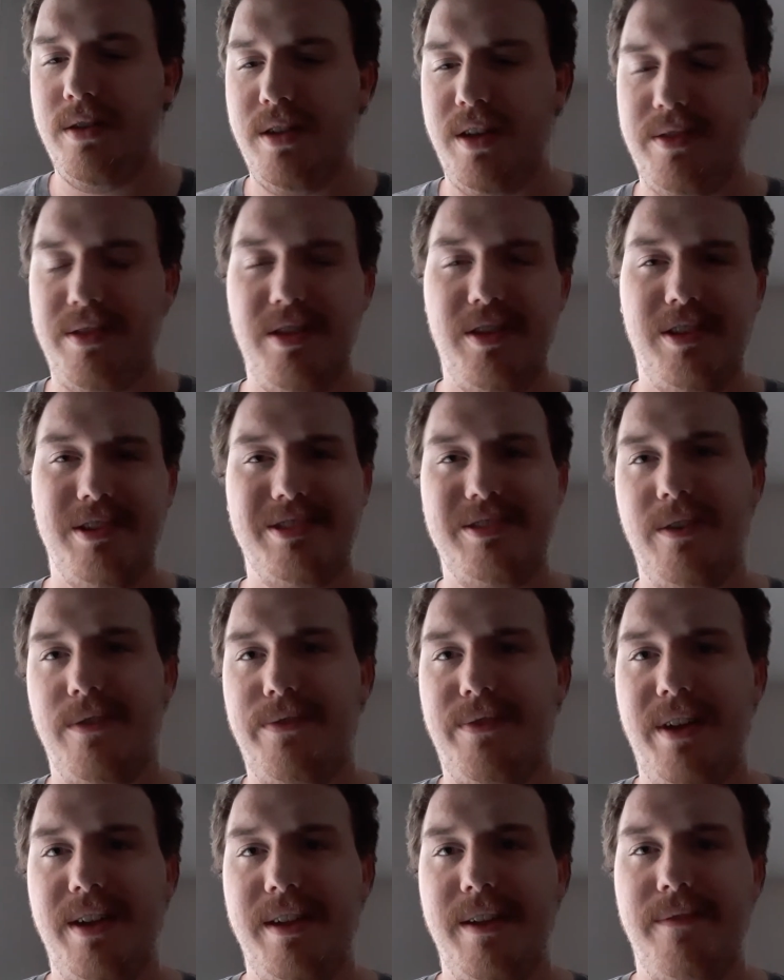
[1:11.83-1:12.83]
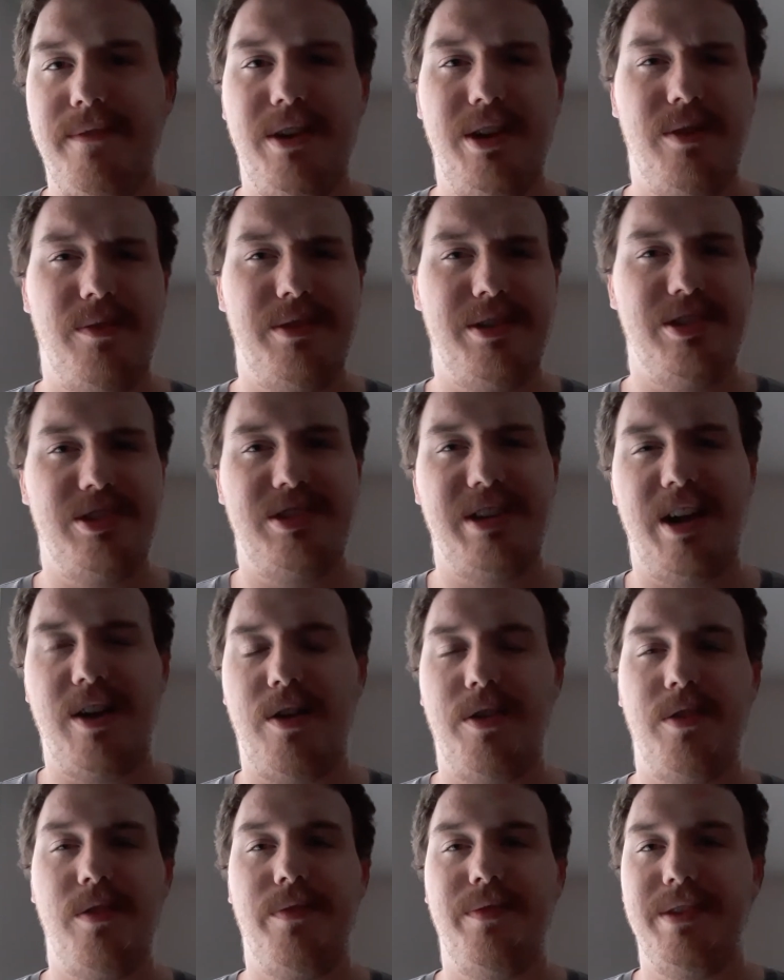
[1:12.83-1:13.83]
I think you can still find that video on his channel. I
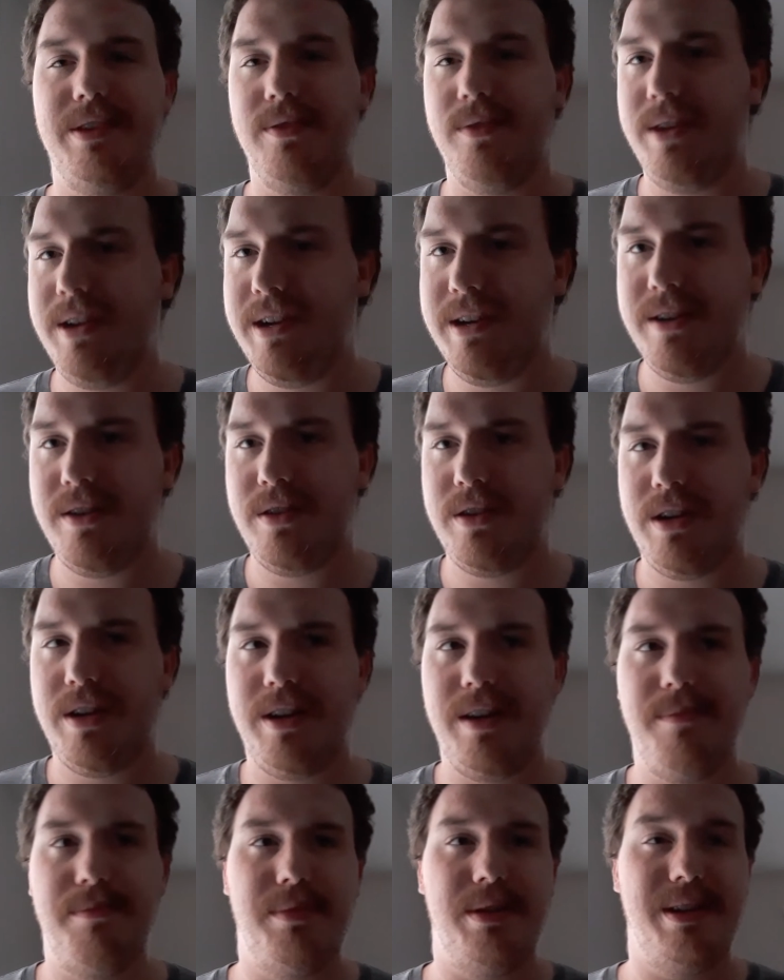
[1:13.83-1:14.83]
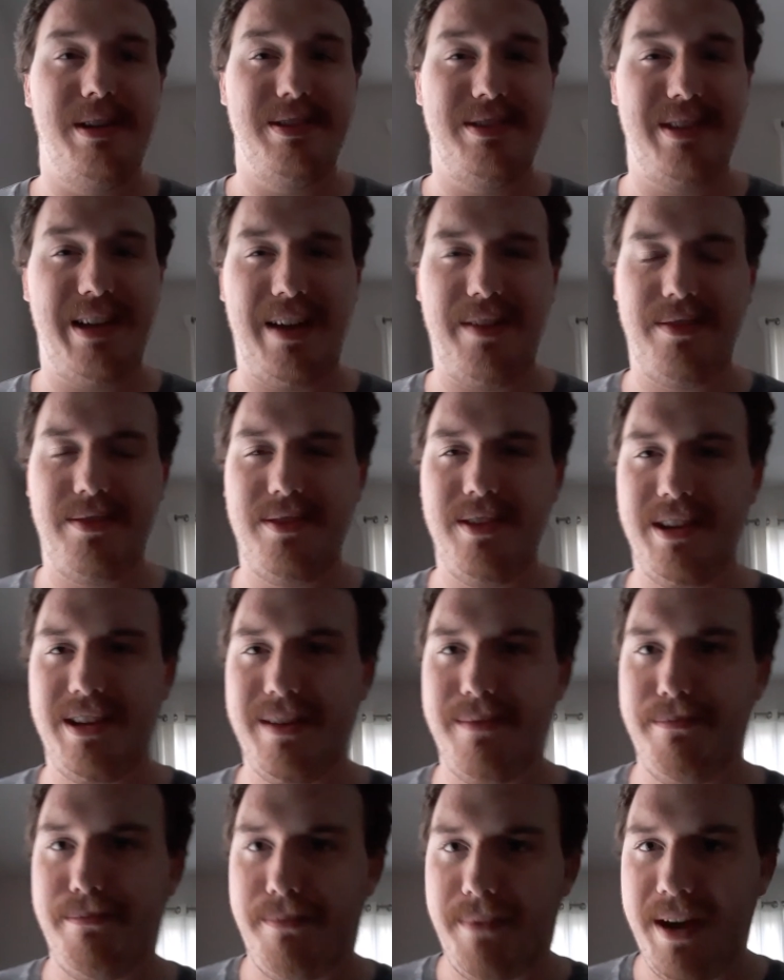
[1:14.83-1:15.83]
don't know if he deleted it or not, but it's, I think
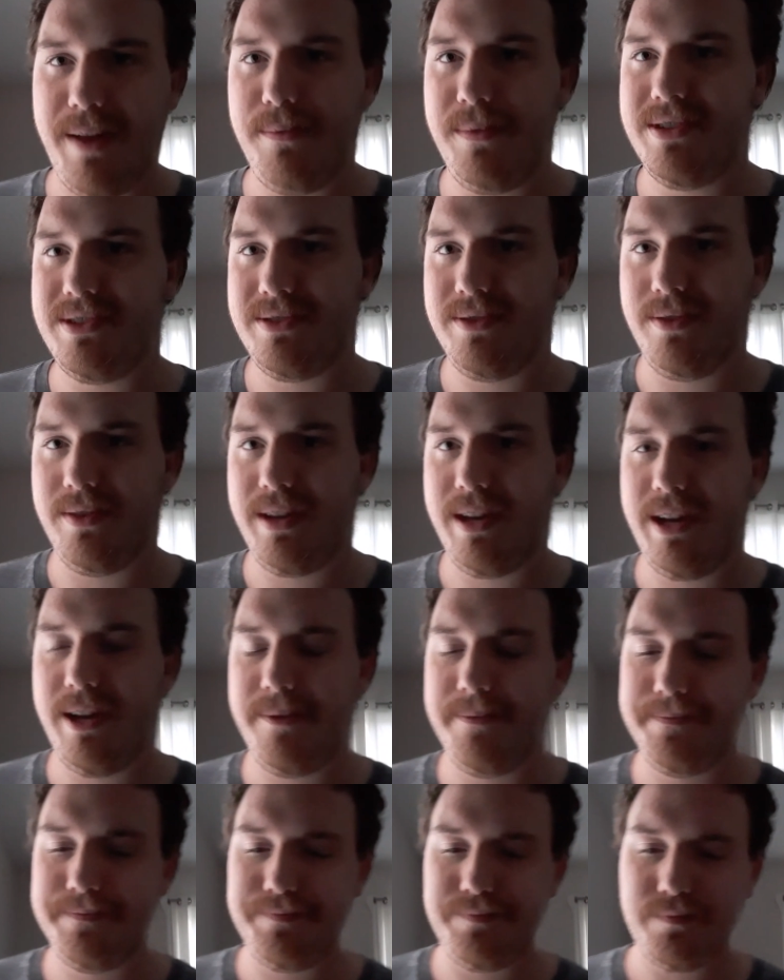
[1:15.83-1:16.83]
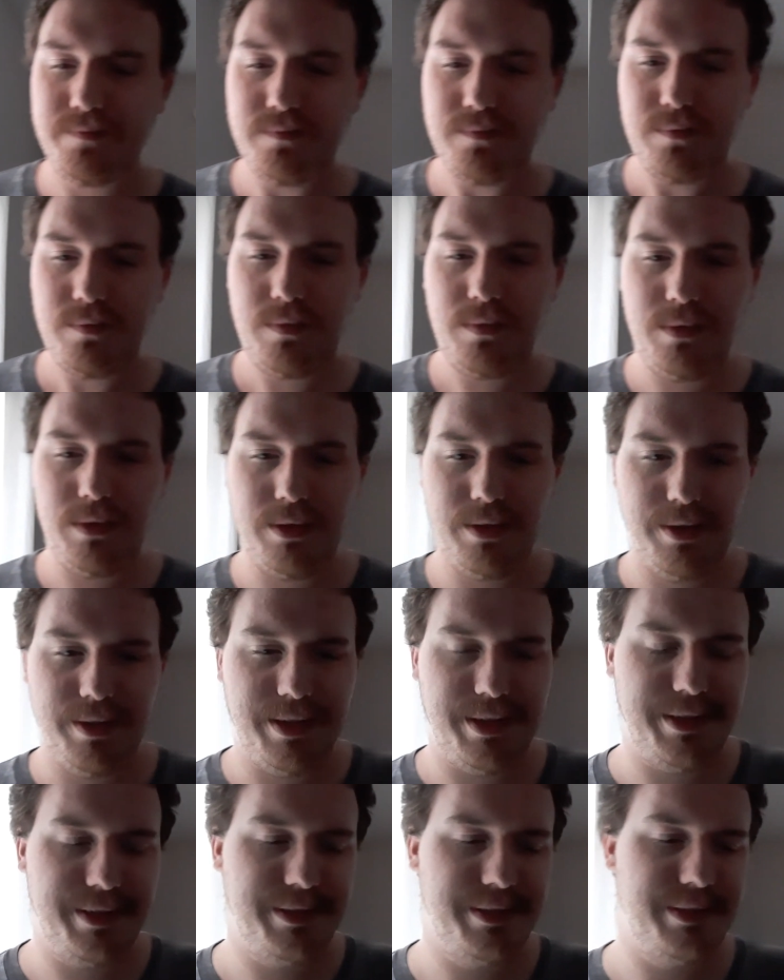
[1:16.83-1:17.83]
it might be still there.
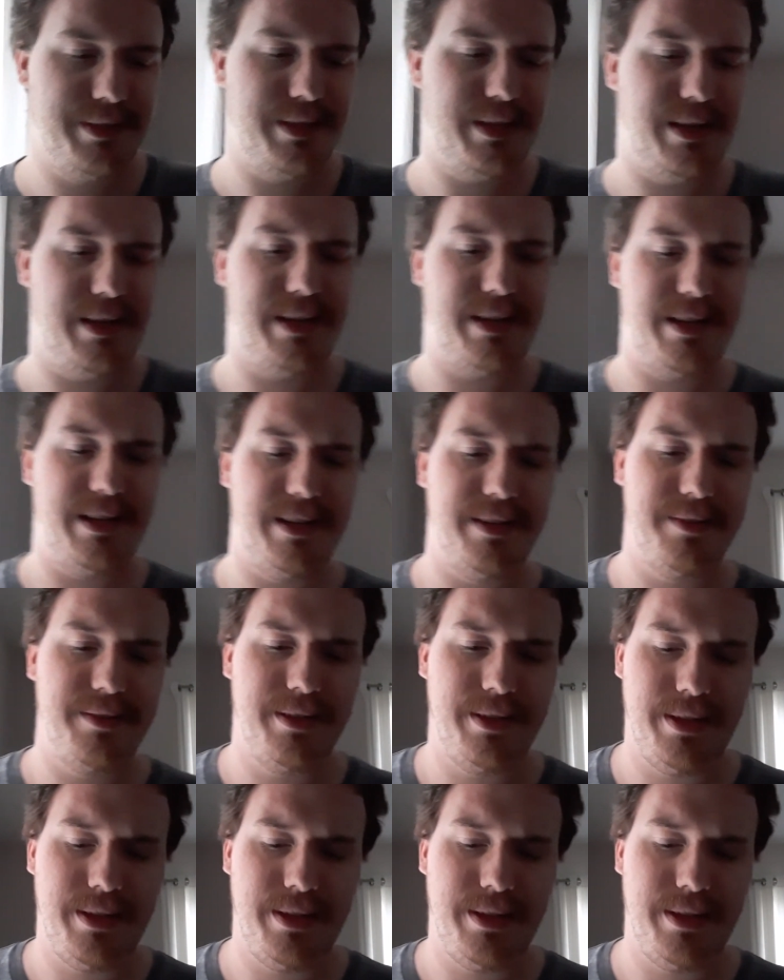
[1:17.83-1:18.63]
I